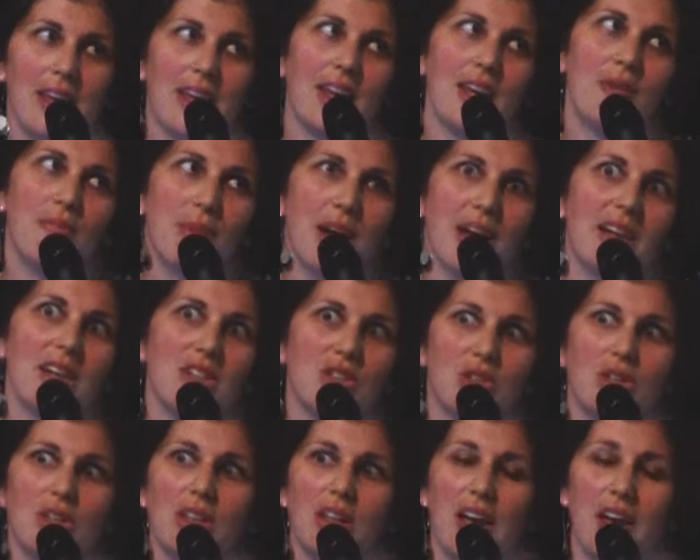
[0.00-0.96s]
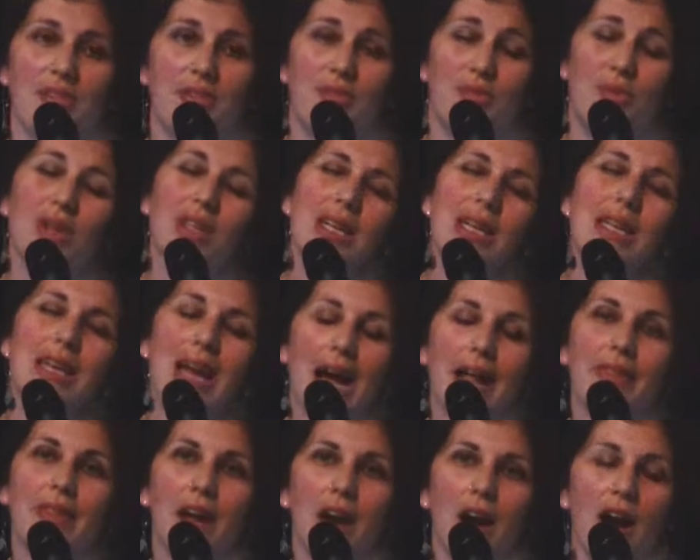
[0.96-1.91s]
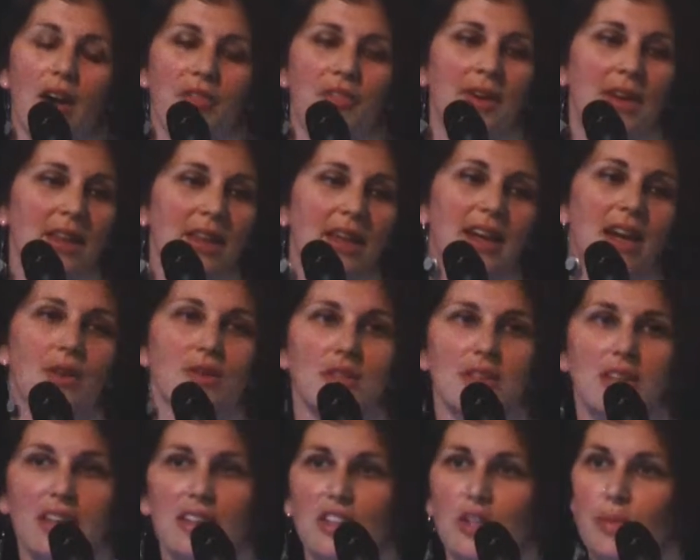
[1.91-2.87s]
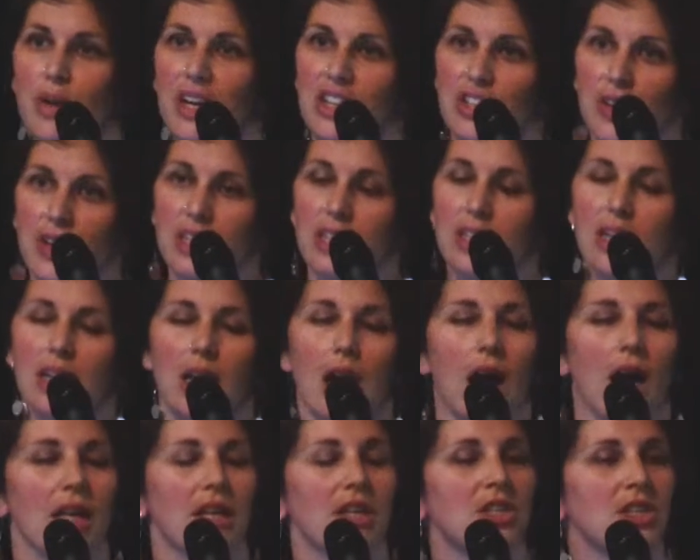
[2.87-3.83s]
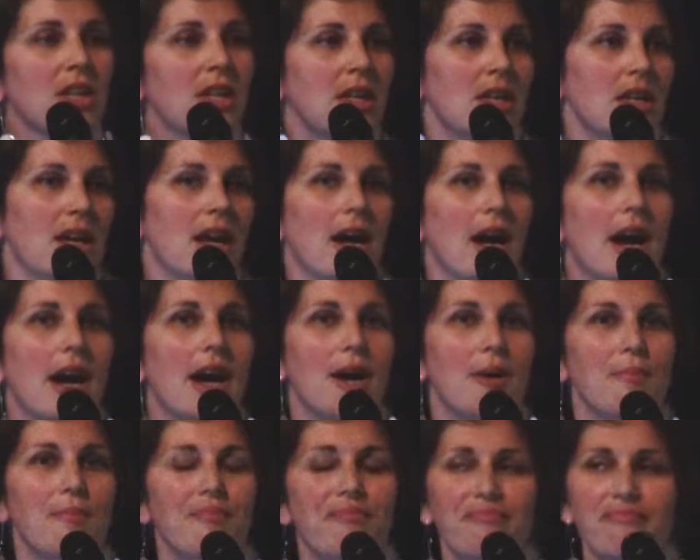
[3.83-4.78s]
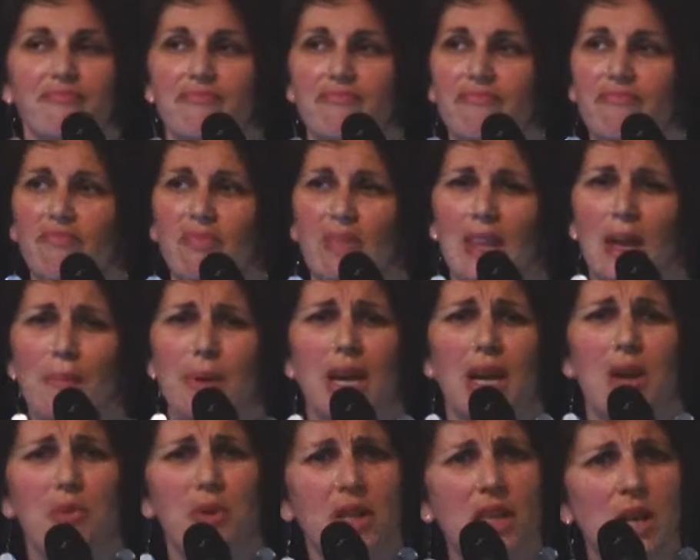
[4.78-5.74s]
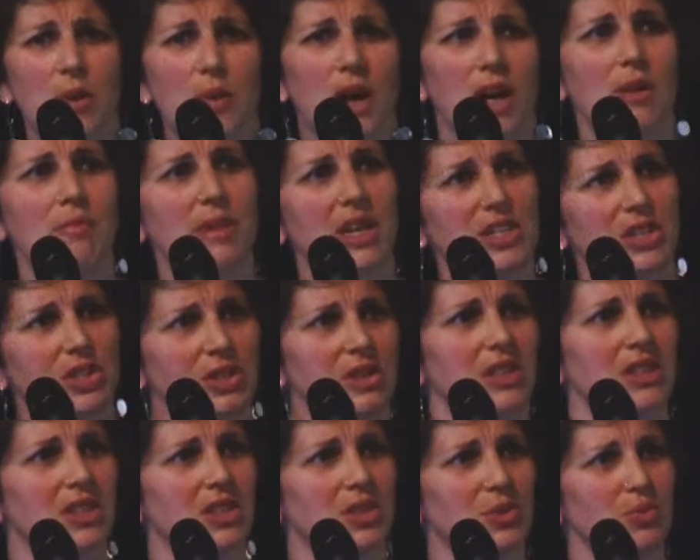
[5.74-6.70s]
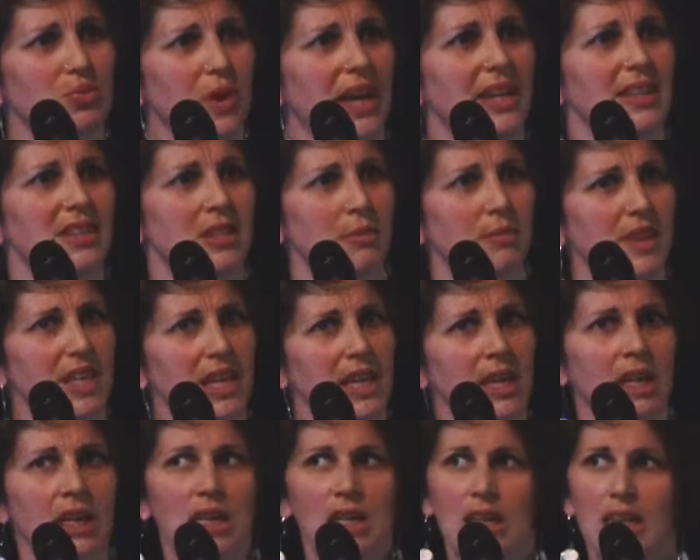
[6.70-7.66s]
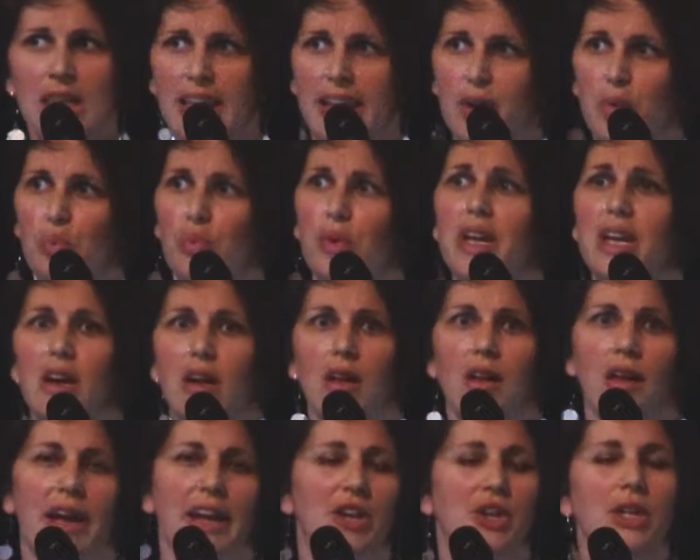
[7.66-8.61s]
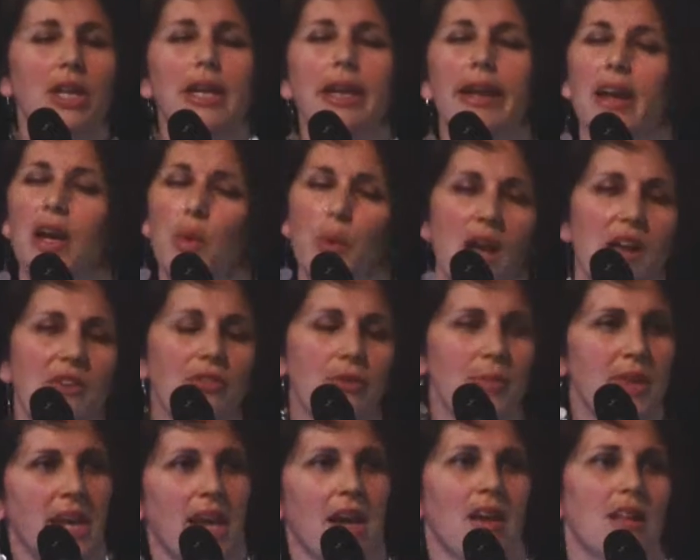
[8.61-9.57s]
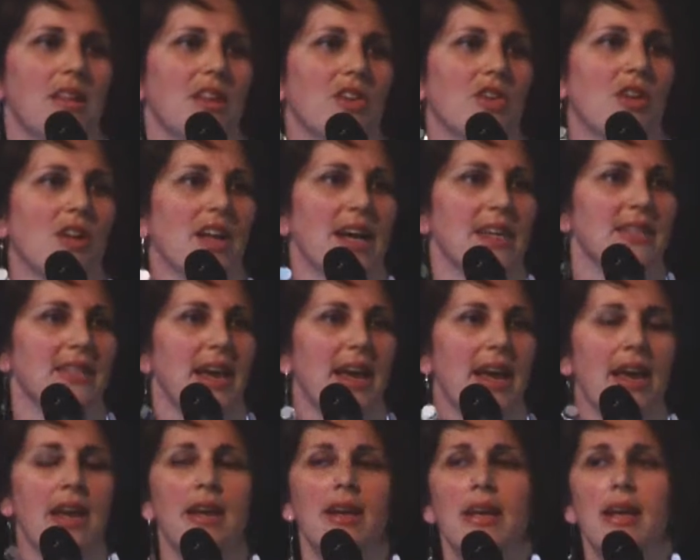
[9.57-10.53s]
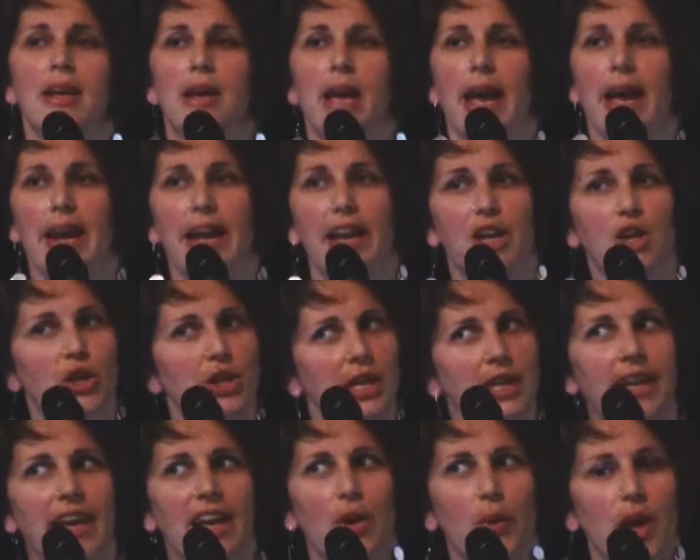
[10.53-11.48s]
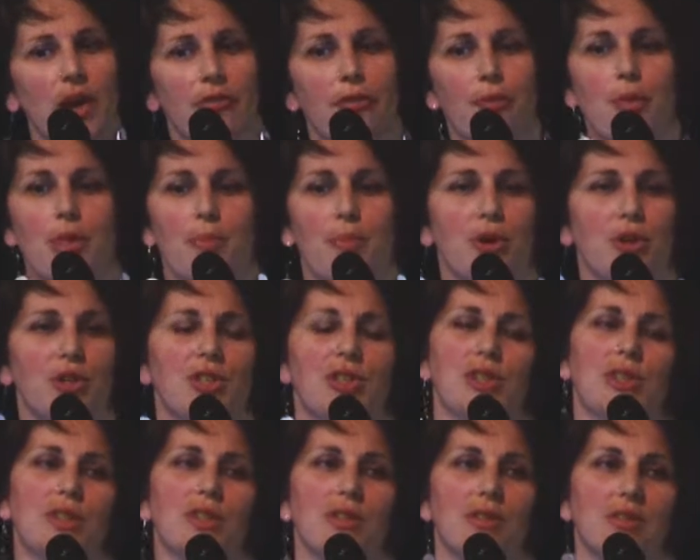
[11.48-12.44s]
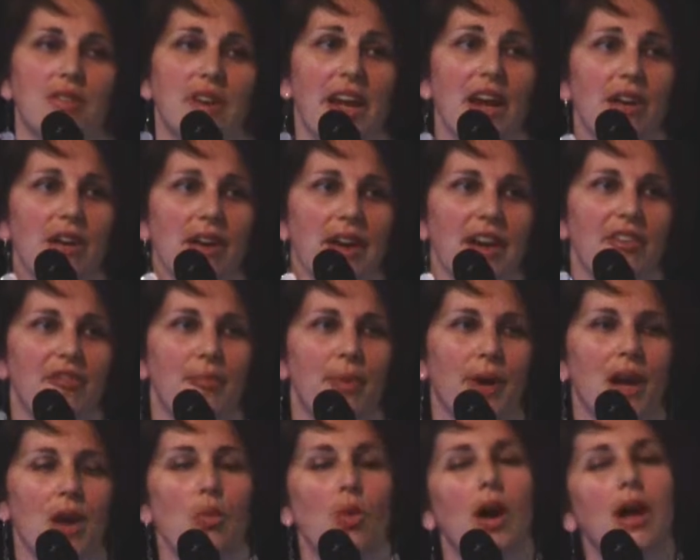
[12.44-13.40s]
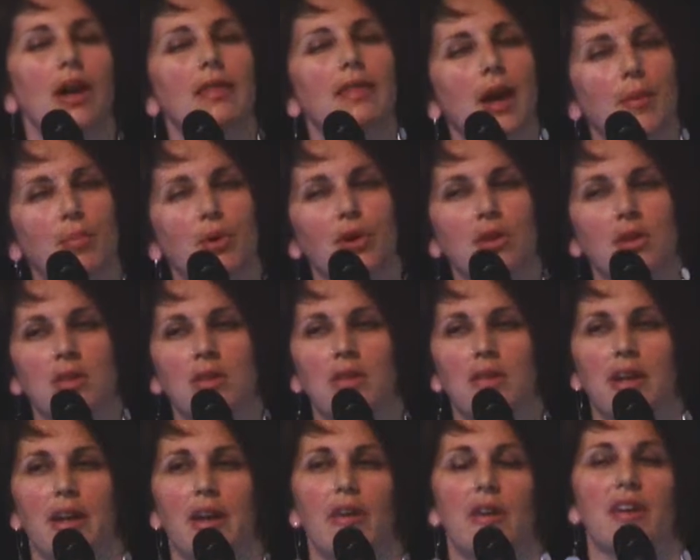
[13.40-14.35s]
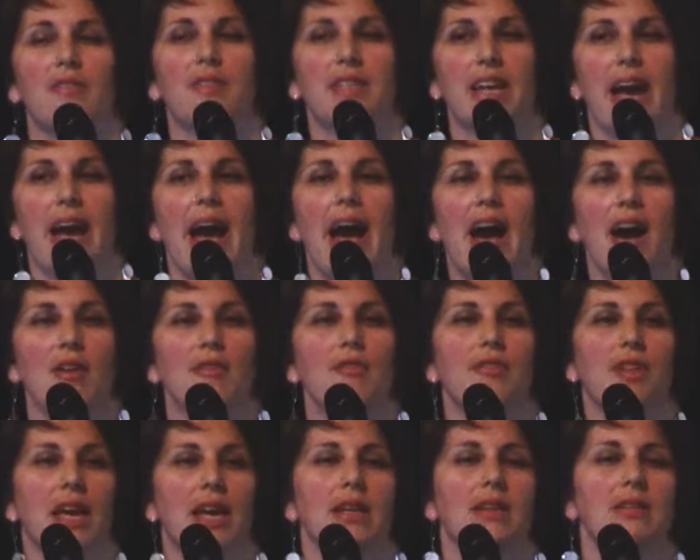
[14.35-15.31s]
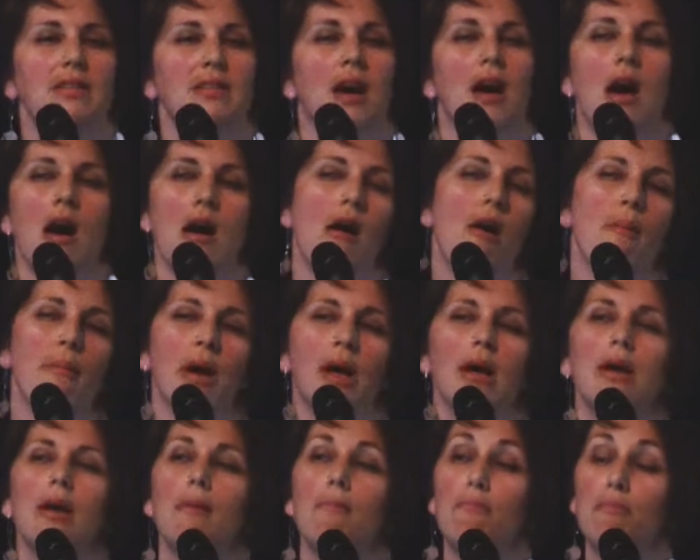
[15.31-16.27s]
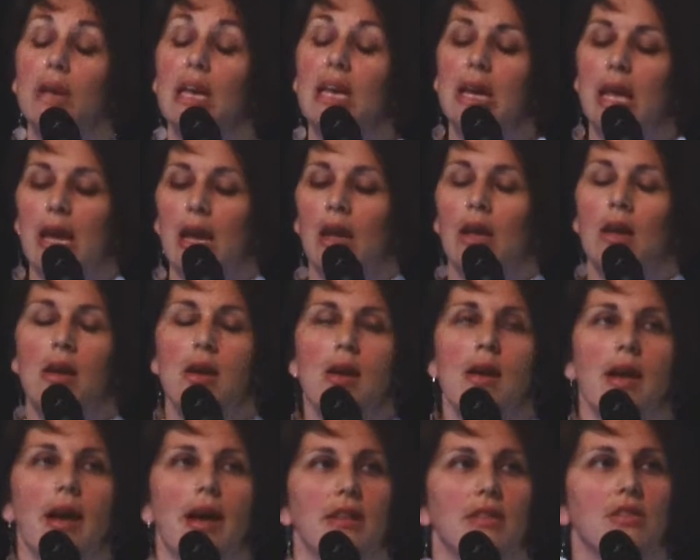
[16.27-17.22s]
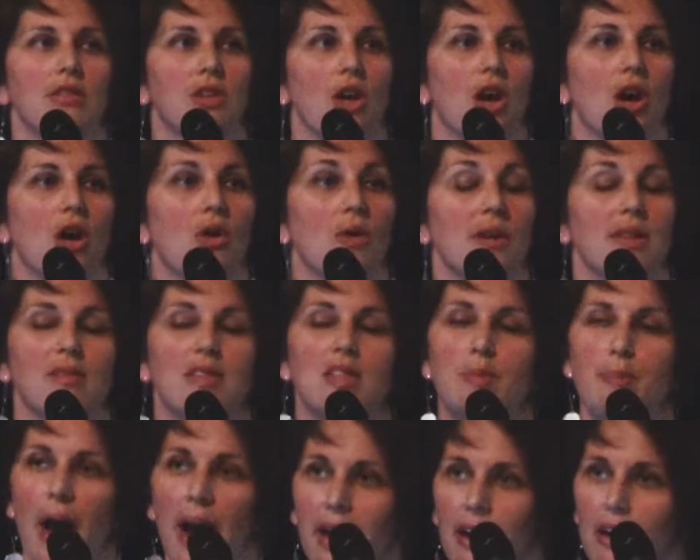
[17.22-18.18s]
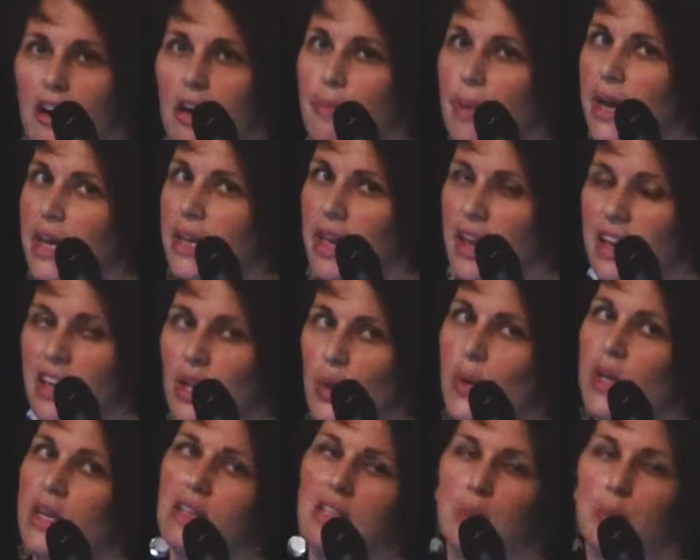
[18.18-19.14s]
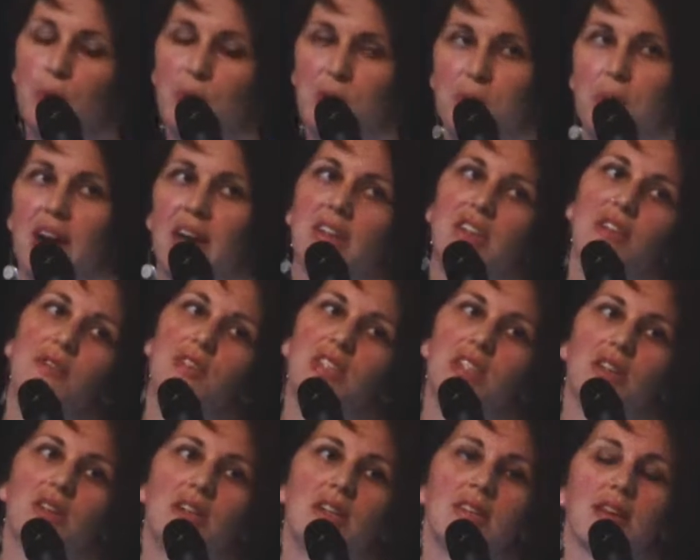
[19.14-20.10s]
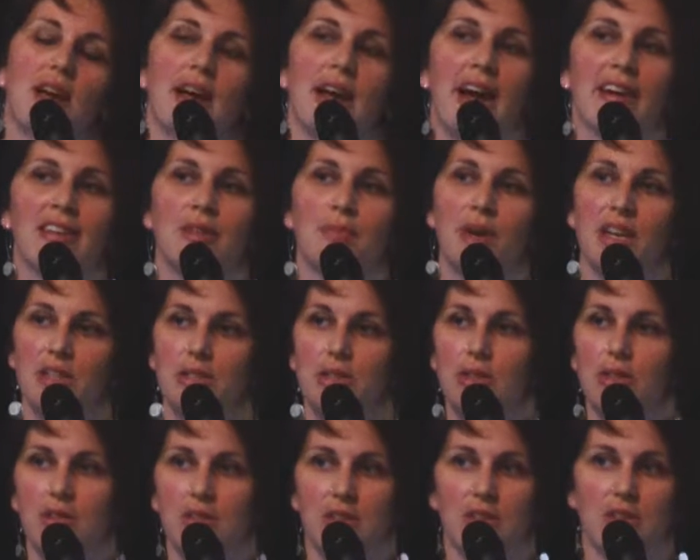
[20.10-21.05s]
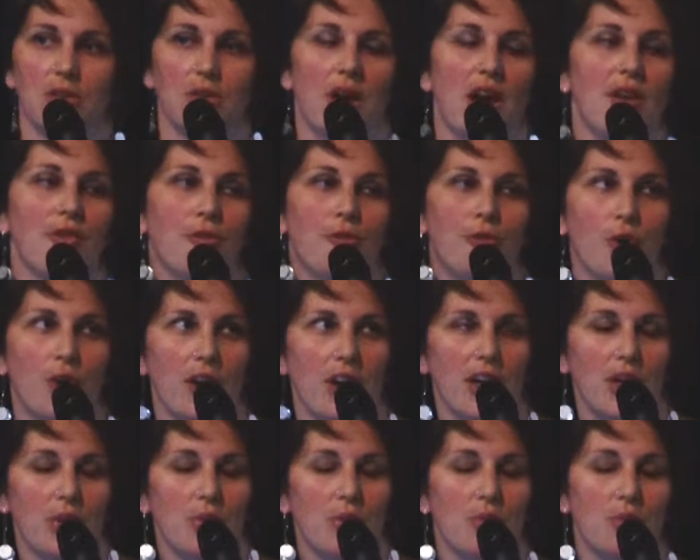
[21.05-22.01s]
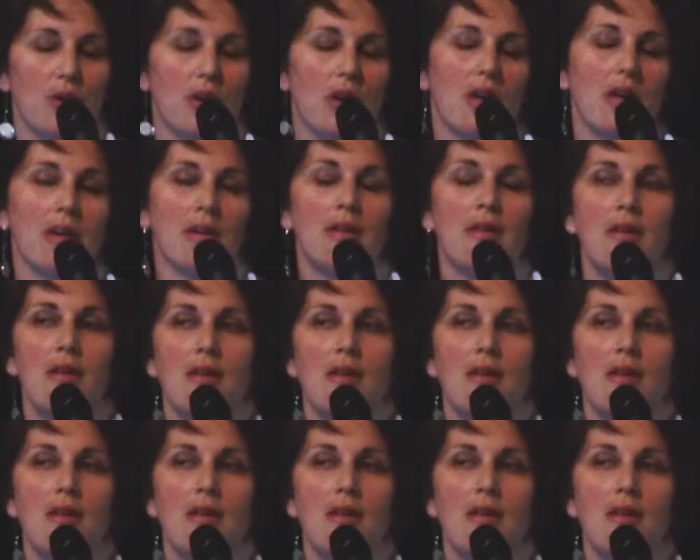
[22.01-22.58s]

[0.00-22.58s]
In my adult life? Really not that often. I was an English major, I did it in college. But I really wanted my students to write something real. I couldn't get away from the analytical essay, and I couldn't get away from the personal narrative, but I wanted that personal narrative to have some meaning. And so inspired by KQED's Perspective series, I asked my students to write 400-word